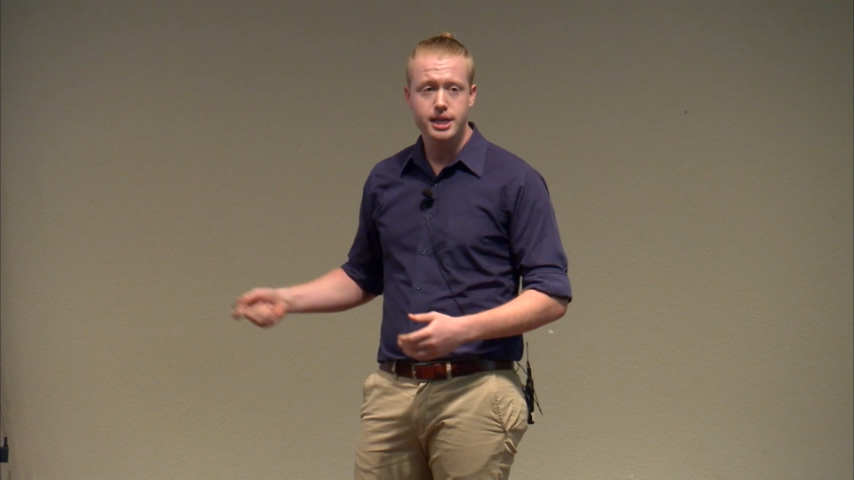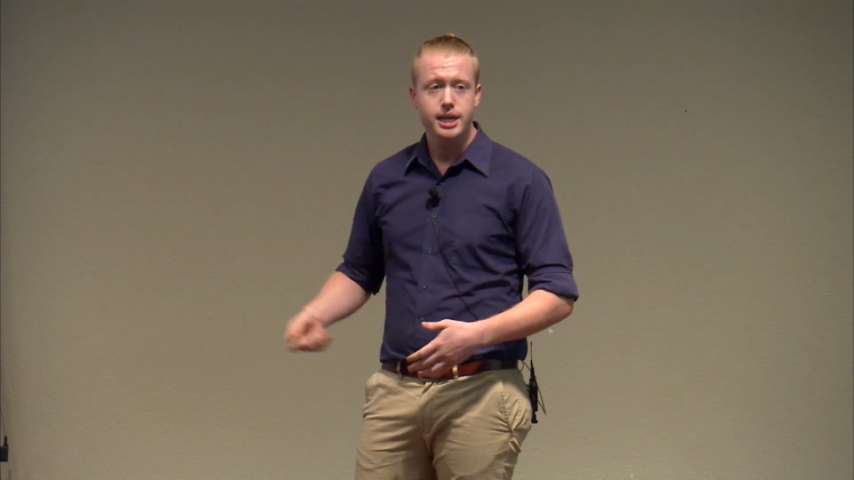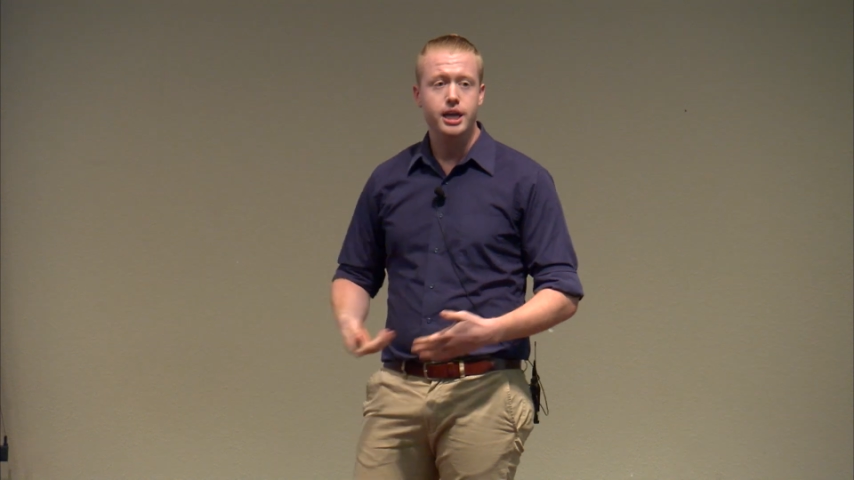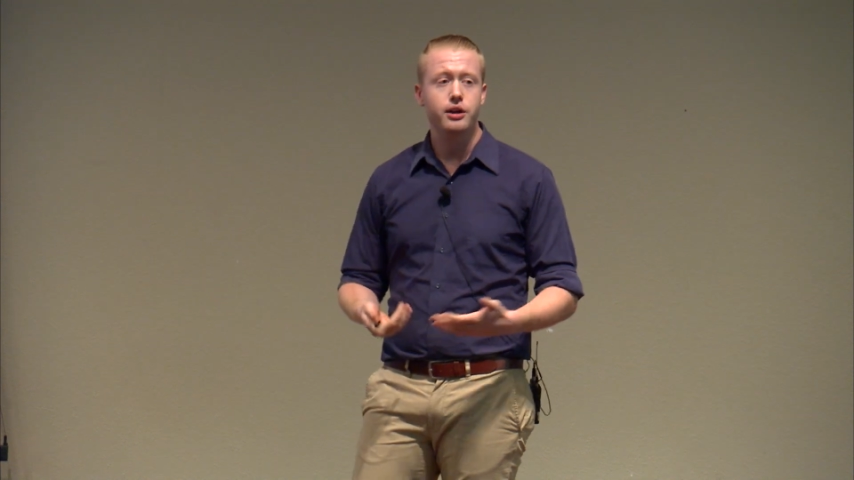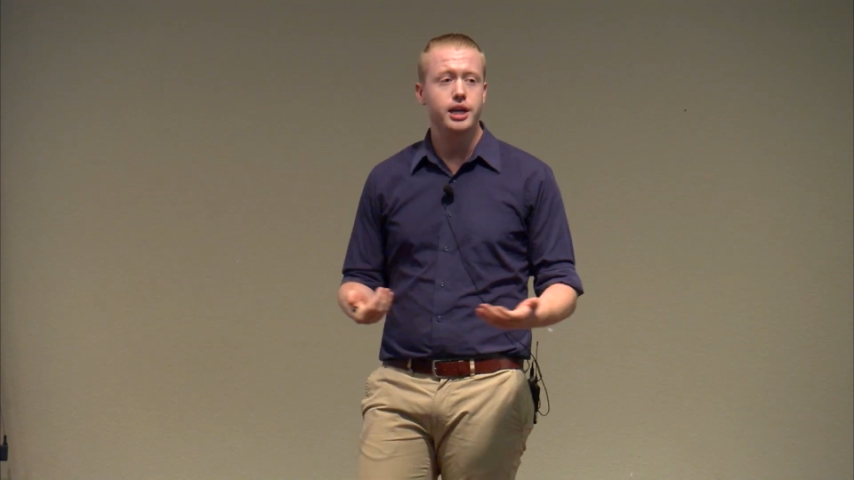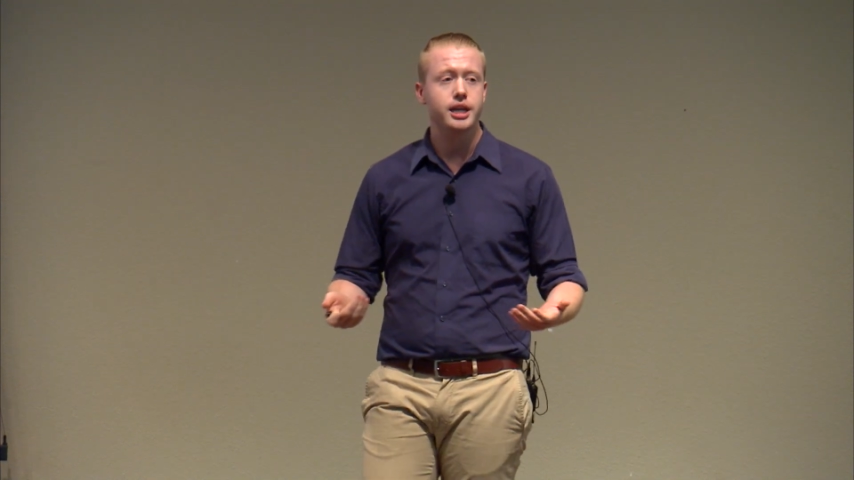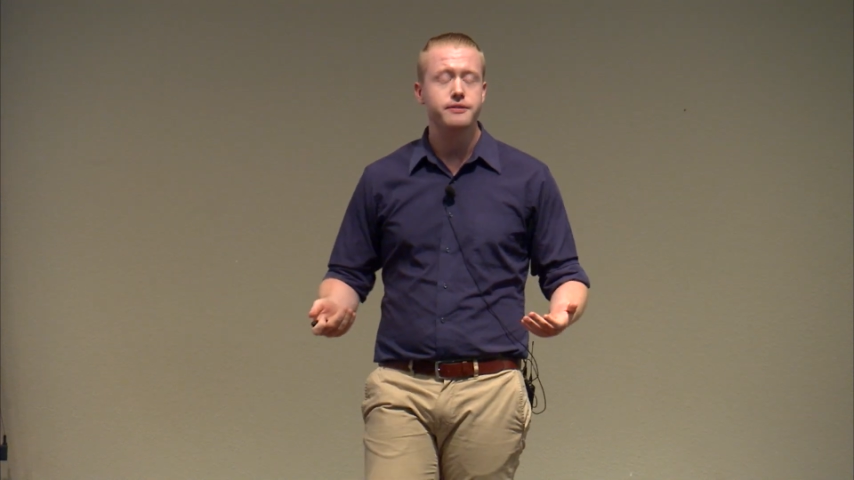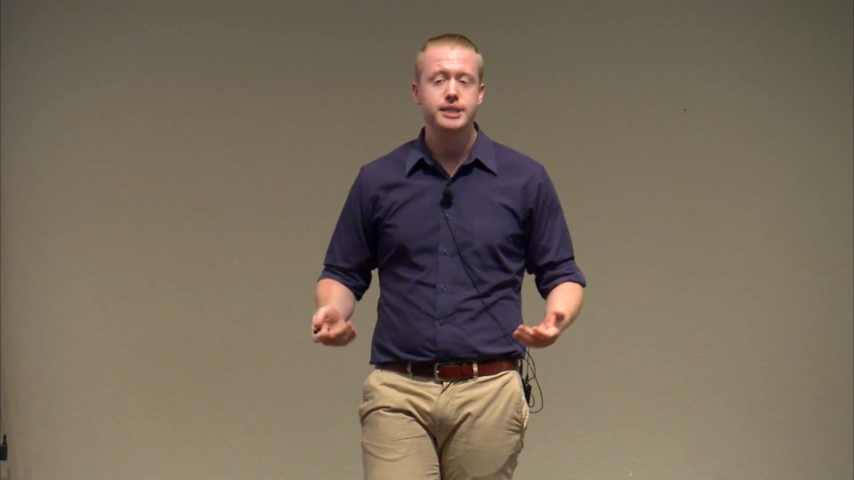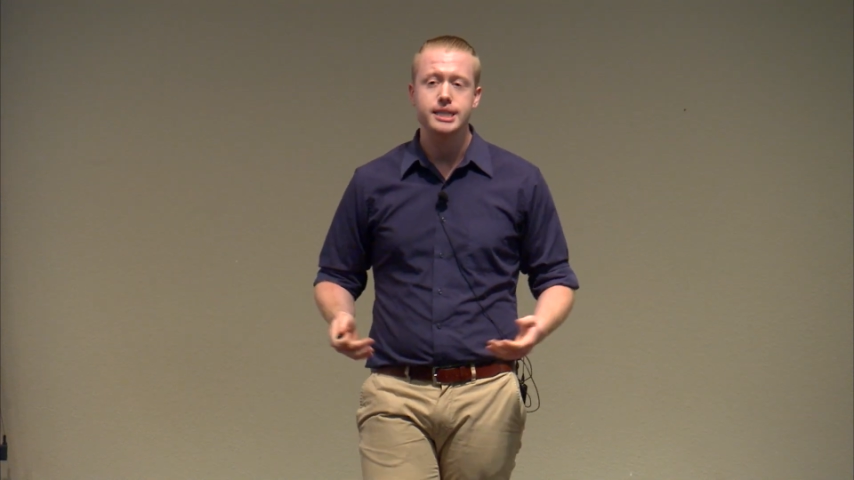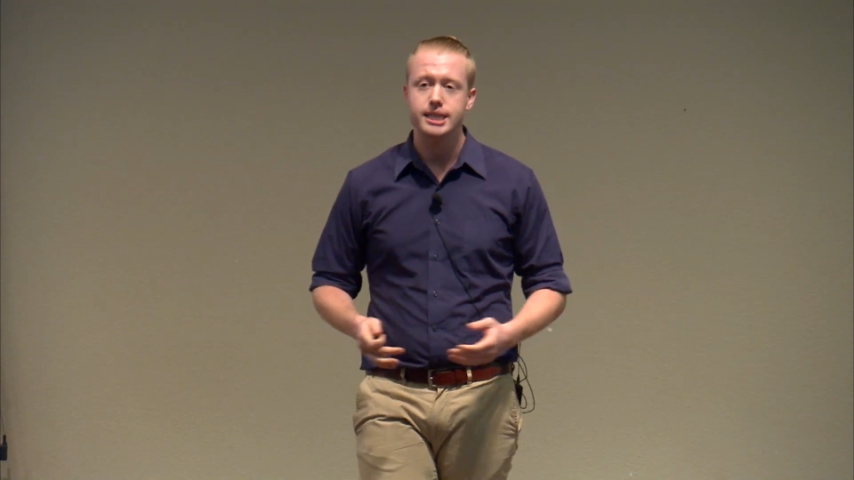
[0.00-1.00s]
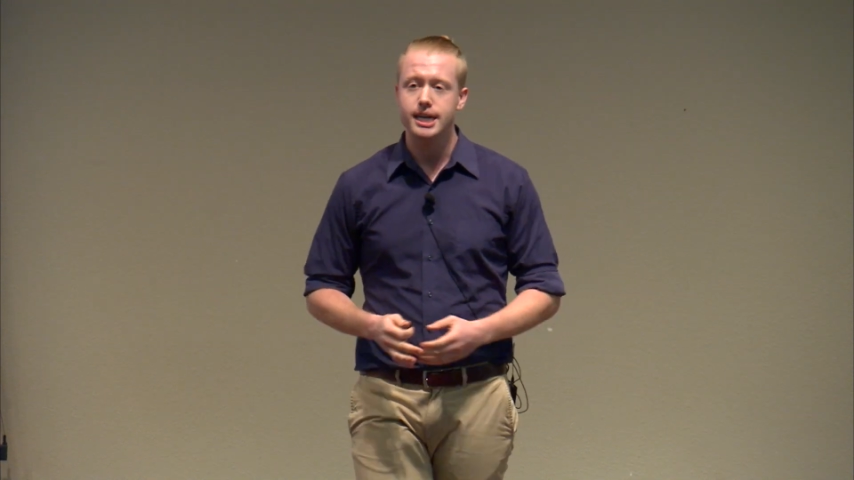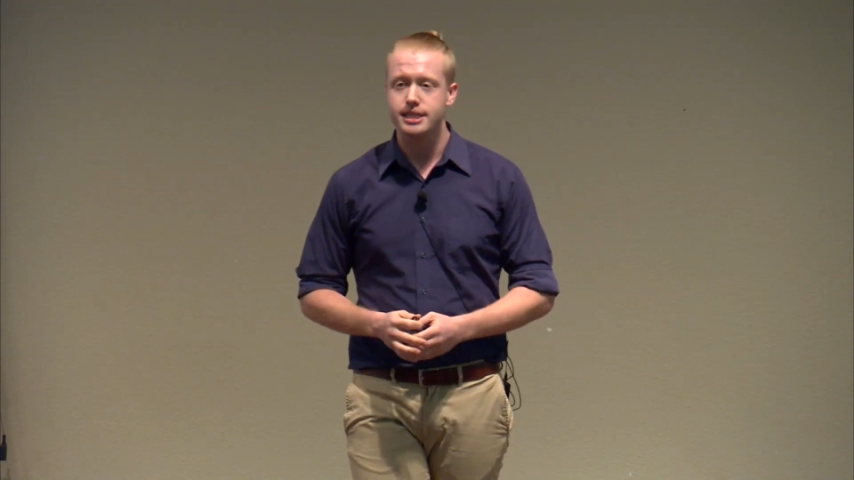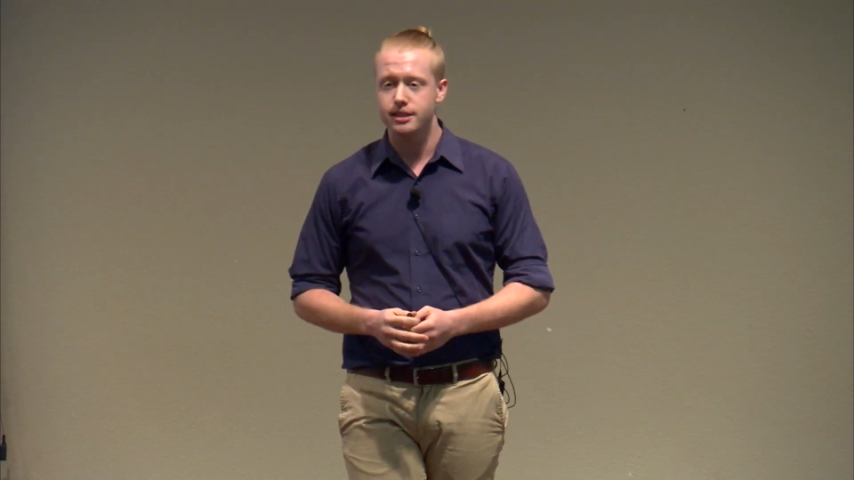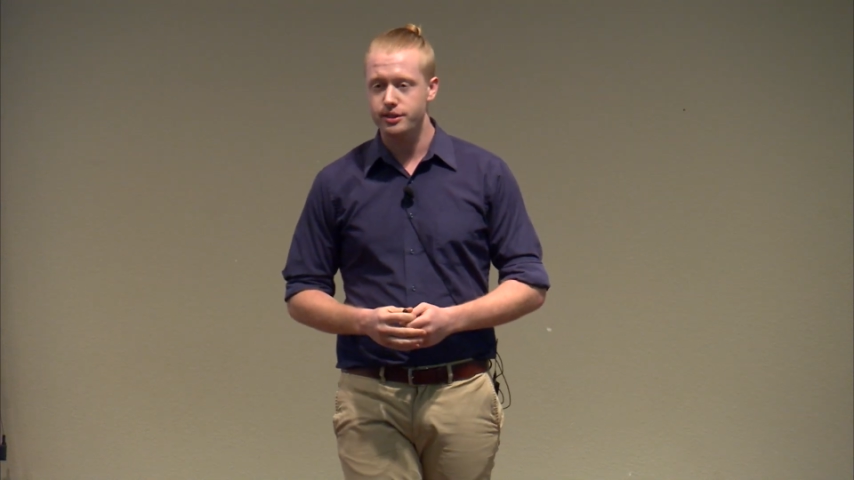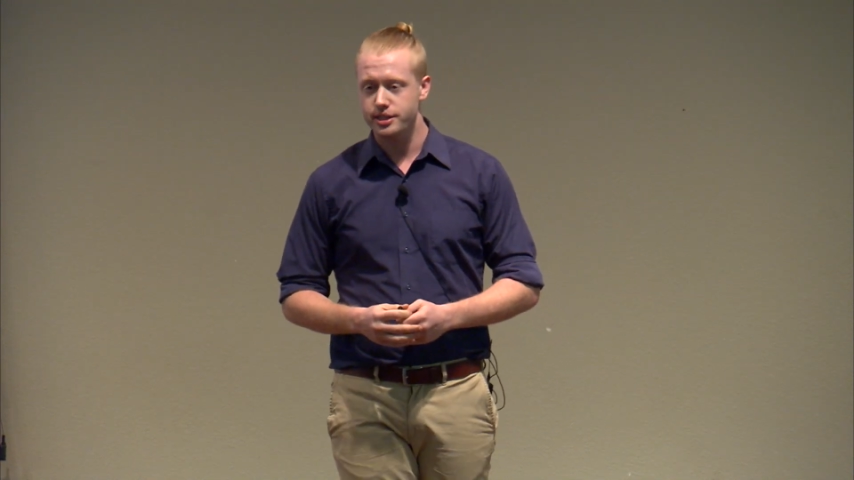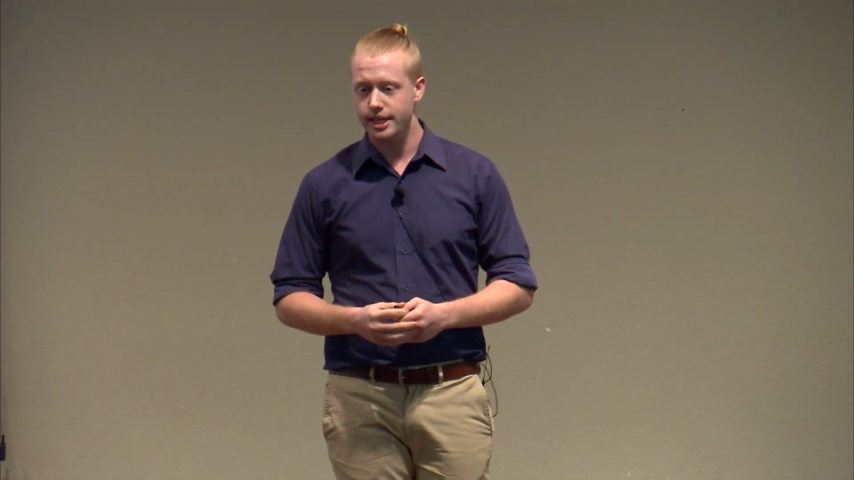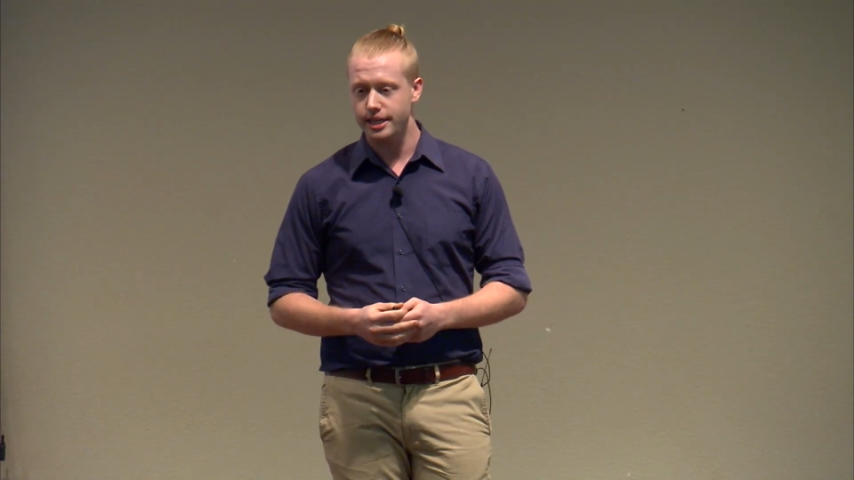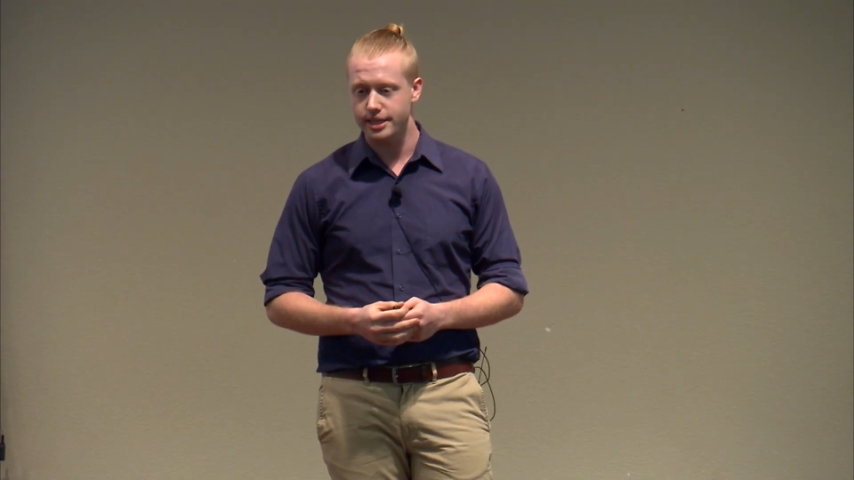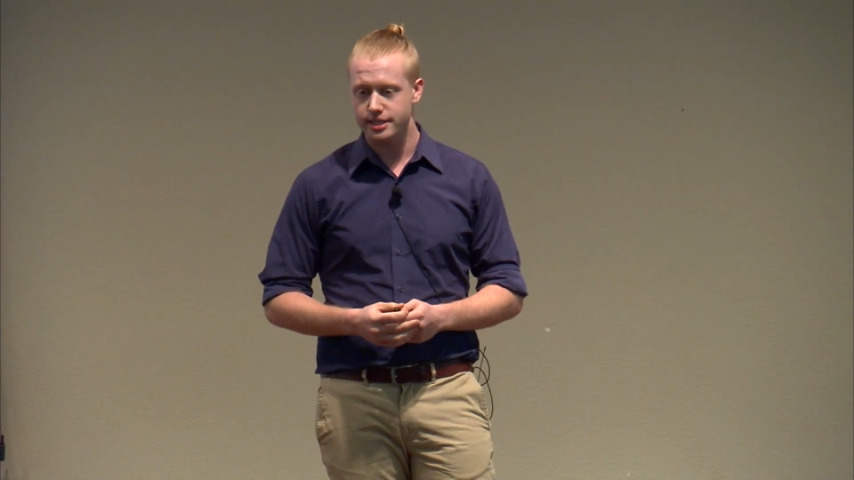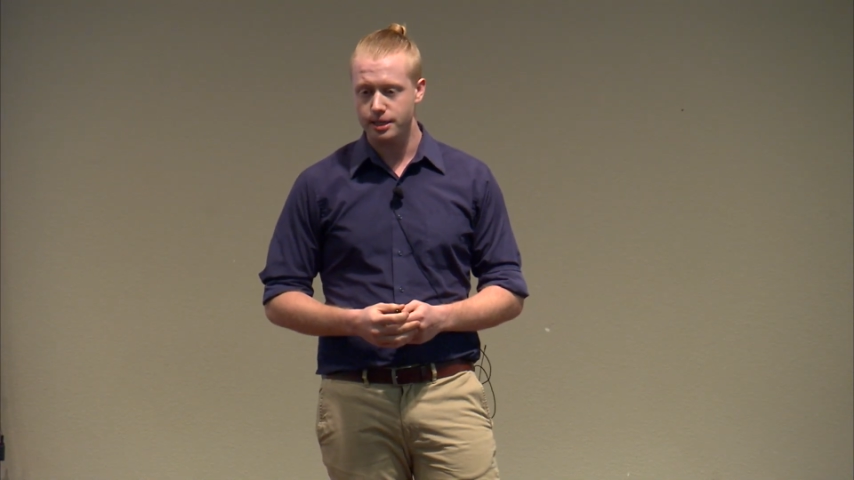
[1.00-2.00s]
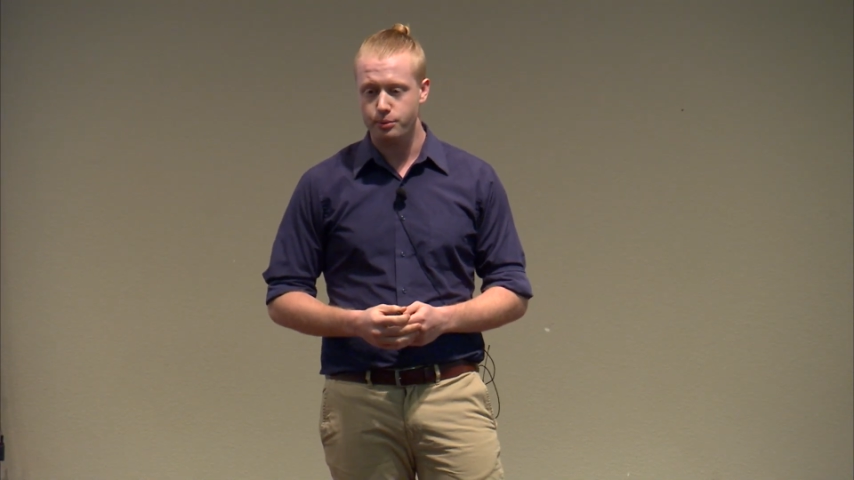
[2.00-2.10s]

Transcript: carry enough TTX in their skin to slay